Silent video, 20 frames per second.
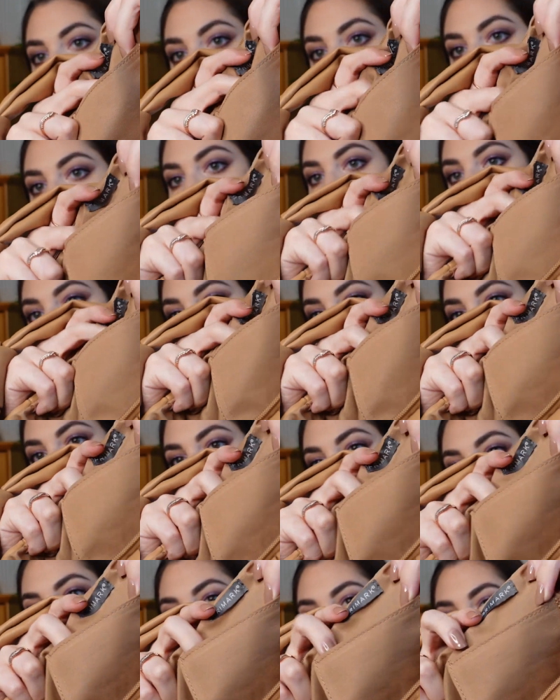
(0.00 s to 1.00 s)
my cards
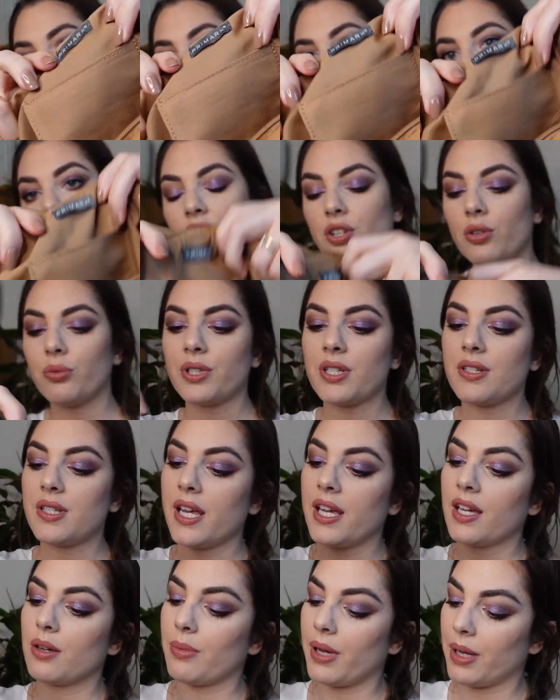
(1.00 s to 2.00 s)
in these if I don't want to
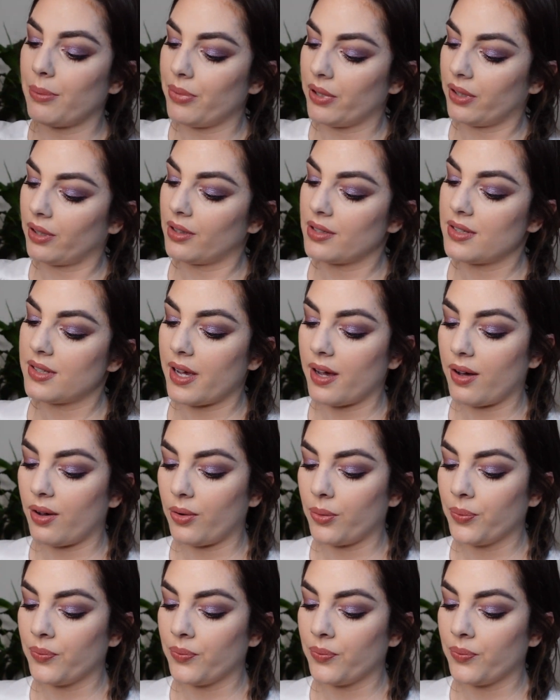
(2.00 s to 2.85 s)
take my purse out.